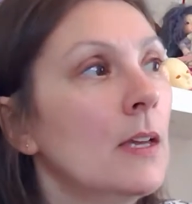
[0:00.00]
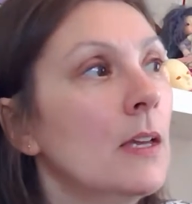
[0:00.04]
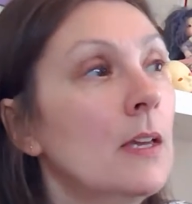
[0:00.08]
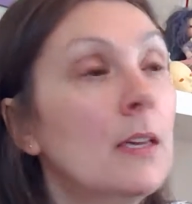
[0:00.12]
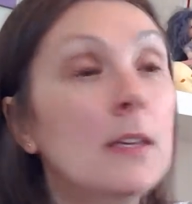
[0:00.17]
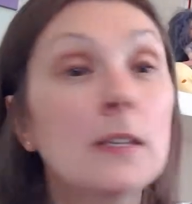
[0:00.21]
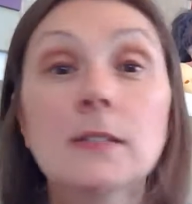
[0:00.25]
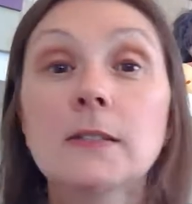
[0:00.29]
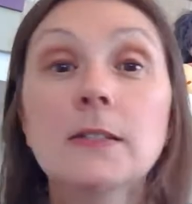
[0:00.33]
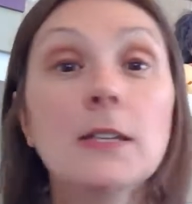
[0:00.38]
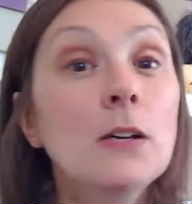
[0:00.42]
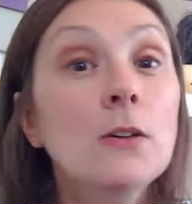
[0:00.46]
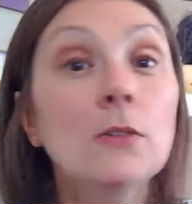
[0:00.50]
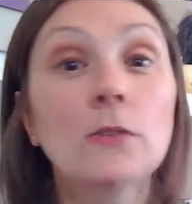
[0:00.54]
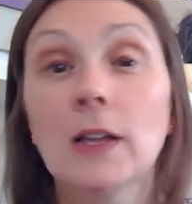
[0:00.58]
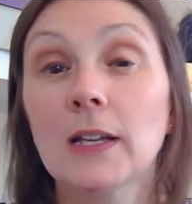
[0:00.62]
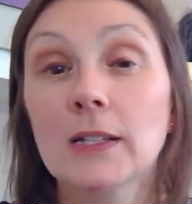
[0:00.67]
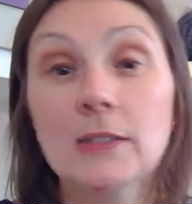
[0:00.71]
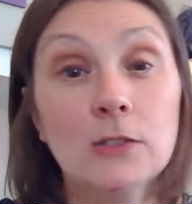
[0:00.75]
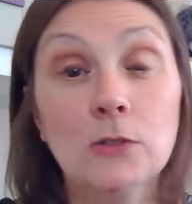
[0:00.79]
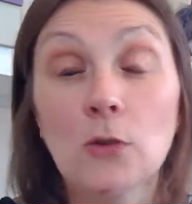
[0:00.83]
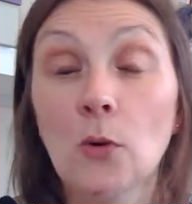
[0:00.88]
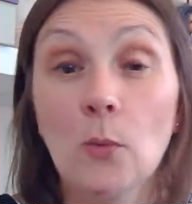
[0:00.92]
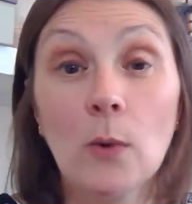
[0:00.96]
Still,
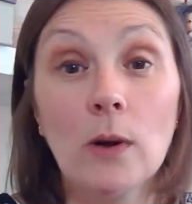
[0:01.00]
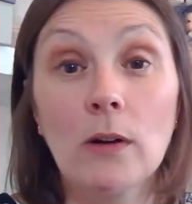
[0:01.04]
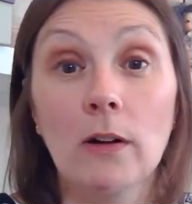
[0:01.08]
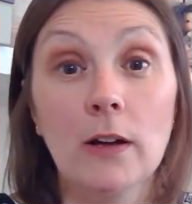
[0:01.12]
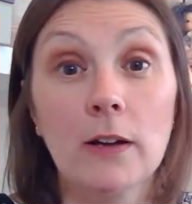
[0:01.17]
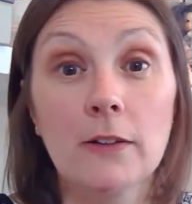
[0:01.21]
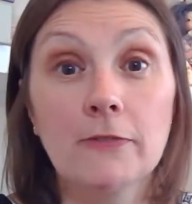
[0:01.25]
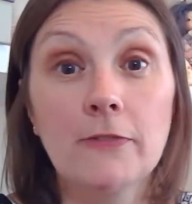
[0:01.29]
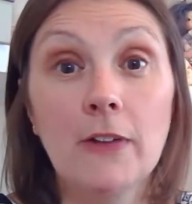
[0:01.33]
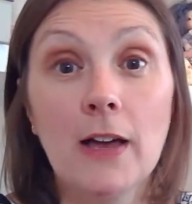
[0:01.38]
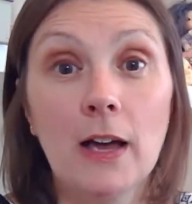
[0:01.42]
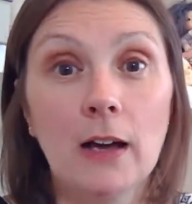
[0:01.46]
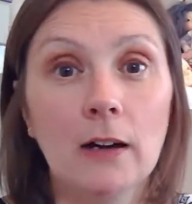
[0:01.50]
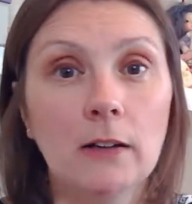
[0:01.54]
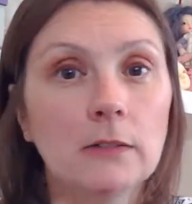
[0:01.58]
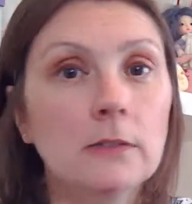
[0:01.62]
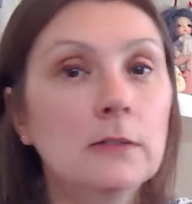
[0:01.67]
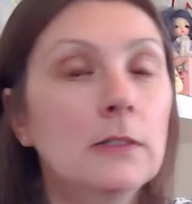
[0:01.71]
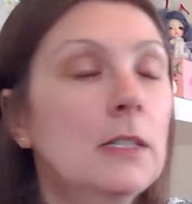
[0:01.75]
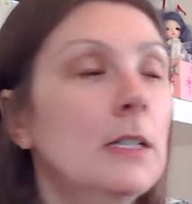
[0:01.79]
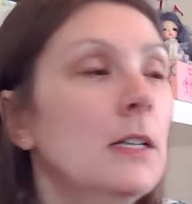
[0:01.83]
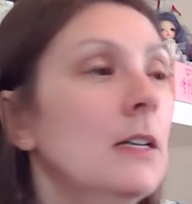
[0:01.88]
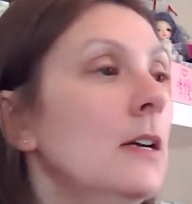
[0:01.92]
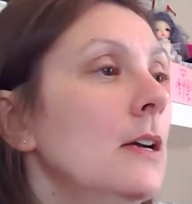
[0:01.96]
that's not where I fell.
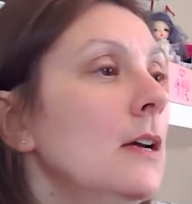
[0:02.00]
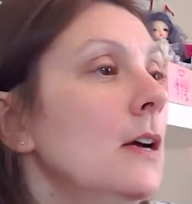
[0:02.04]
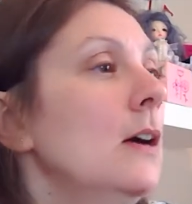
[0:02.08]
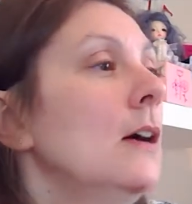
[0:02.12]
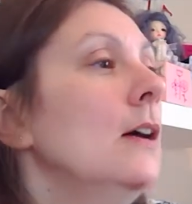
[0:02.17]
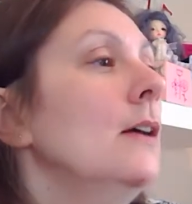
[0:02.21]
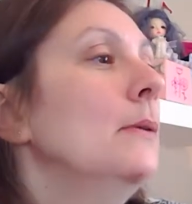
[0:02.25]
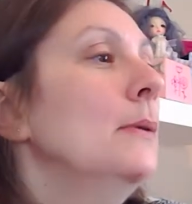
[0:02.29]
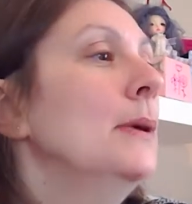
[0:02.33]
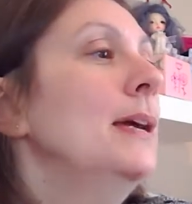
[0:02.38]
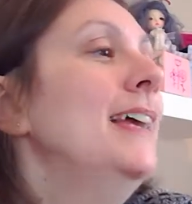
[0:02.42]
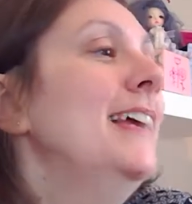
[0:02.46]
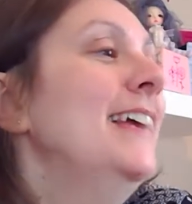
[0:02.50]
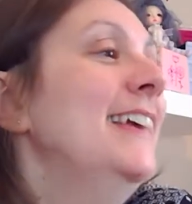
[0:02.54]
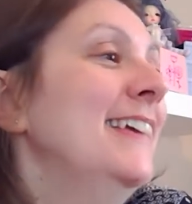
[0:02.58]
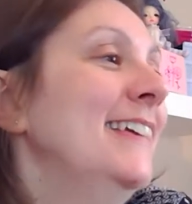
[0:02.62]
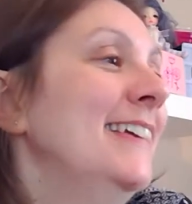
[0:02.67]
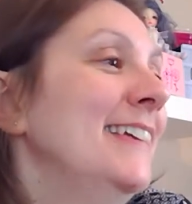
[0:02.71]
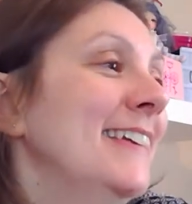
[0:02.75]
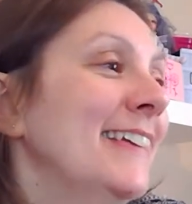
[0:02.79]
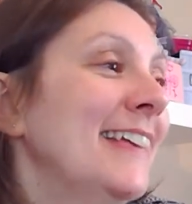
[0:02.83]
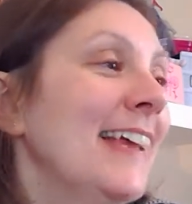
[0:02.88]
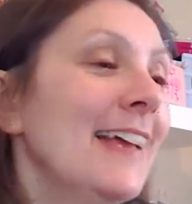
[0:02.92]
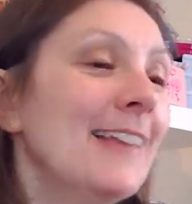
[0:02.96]

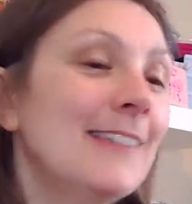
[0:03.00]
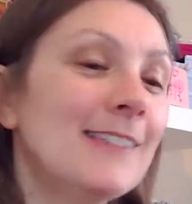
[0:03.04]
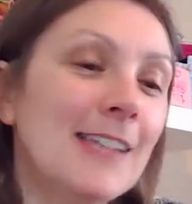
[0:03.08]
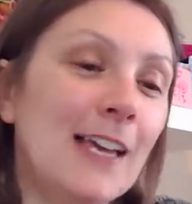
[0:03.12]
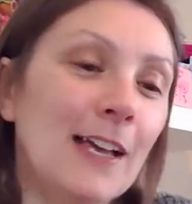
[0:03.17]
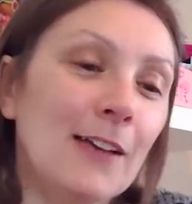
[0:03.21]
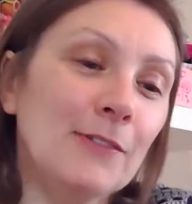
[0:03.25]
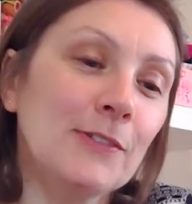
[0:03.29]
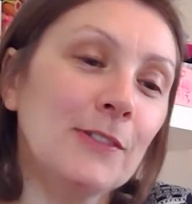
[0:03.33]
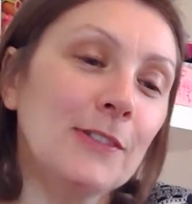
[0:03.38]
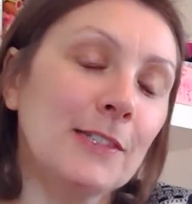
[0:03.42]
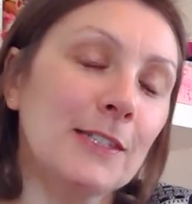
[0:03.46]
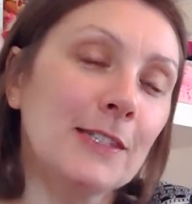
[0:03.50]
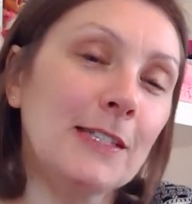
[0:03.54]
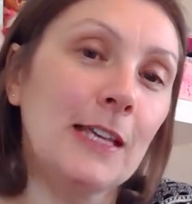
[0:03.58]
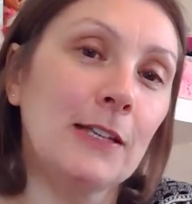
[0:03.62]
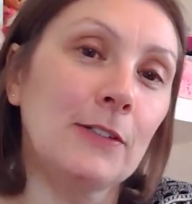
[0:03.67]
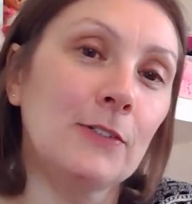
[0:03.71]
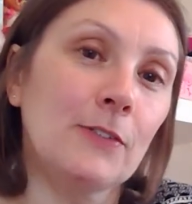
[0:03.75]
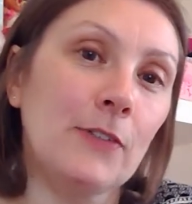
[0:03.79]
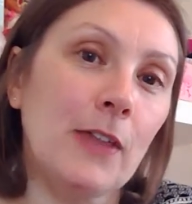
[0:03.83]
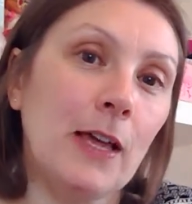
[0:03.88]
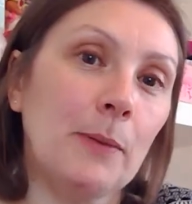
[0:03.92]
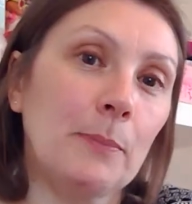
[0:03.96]
We get down to the end
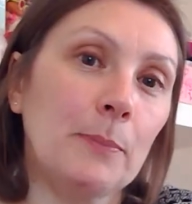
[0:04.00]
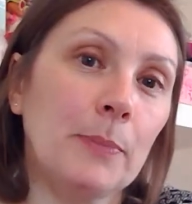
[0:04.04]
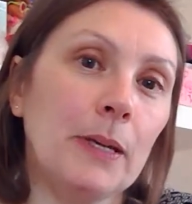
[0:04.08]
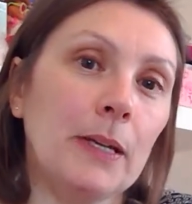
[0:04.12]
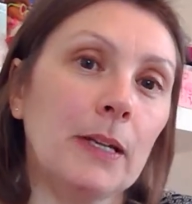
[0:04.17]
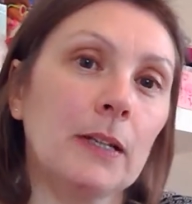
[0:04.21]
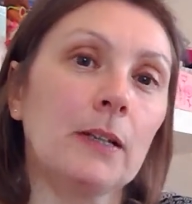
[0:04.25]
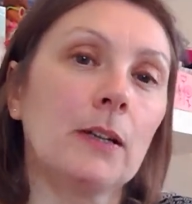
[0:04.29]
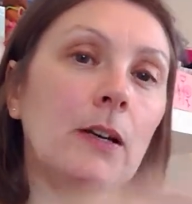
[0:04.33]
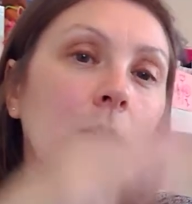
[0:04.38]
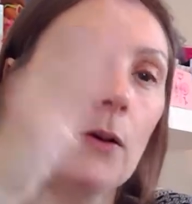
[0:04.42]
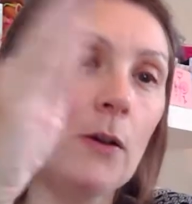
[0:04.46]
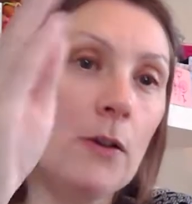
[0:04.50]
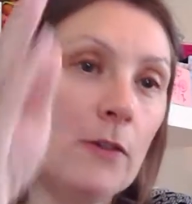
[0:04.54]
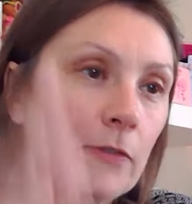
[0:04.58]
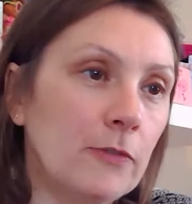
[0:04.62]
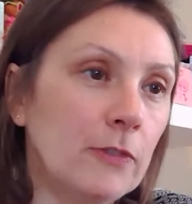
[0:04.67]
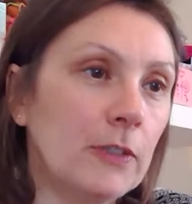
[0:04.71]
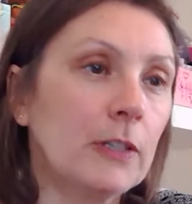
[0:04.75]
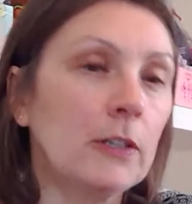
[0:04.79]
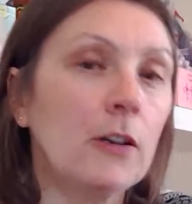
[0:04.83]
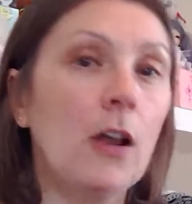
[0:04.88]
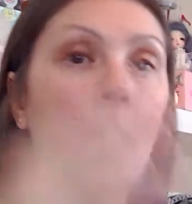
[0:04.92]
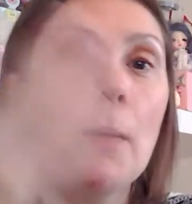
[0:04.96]
of that bit,
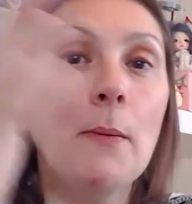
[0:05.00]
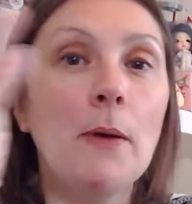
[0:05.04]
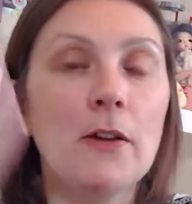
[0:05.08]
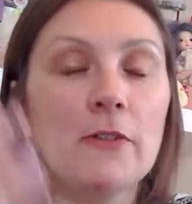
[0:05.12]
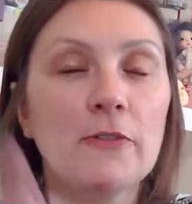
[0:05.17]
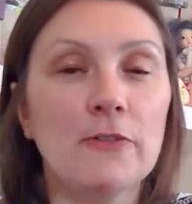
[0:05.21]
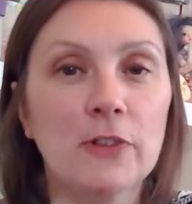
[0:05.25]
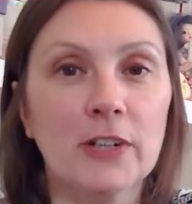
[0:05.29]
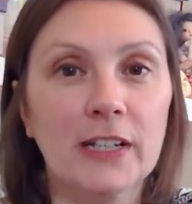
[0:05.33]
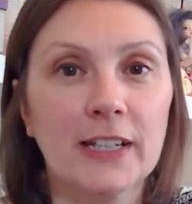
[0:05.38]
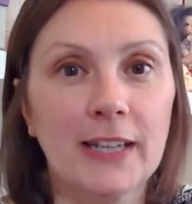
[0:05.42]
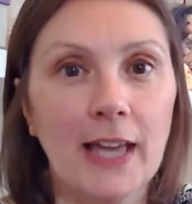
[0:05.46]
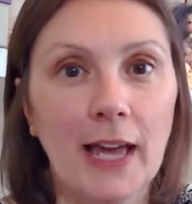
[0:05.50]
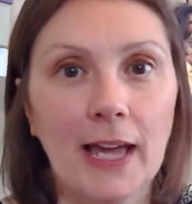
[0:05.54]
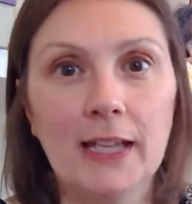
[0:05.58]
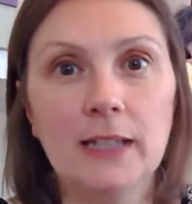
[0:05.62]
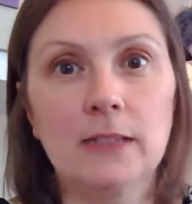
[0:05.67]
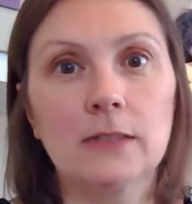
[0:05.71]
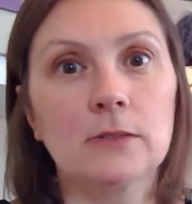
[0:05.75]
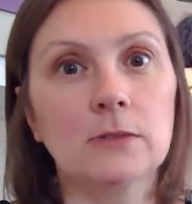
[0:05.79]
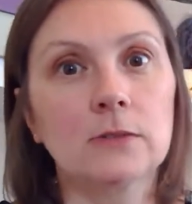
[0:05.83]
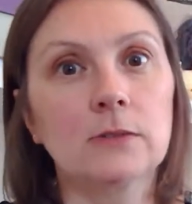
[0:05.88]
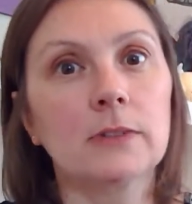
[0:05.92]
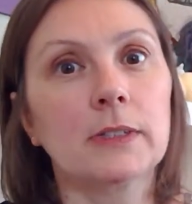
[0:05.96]
climb over a gate
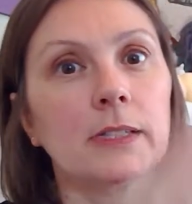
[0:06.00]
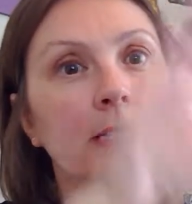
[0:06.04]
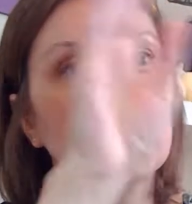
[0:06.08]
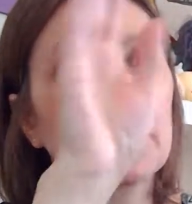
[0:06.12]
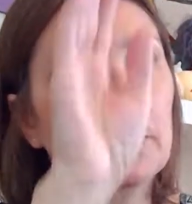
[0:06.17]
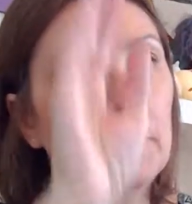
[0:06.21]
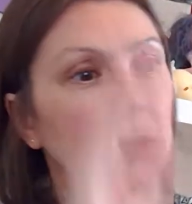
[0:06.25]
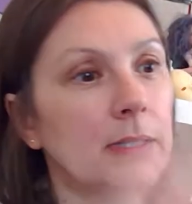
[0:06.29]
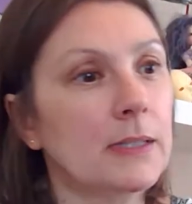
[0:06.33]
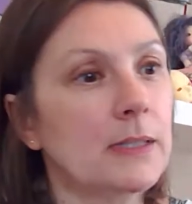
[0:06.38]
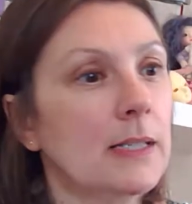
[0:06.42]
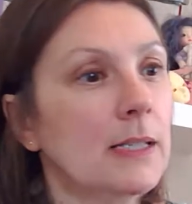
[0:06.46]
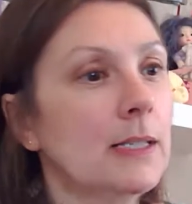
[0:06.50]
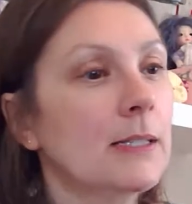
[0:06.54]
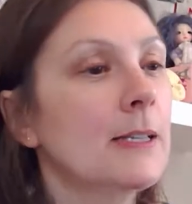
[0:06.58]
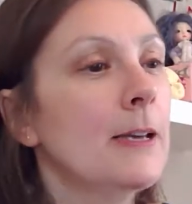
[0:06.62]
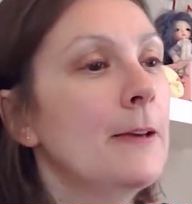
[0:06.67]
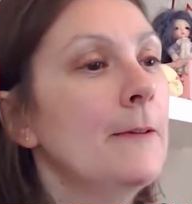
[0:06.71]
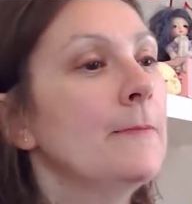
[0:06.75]
and all this business.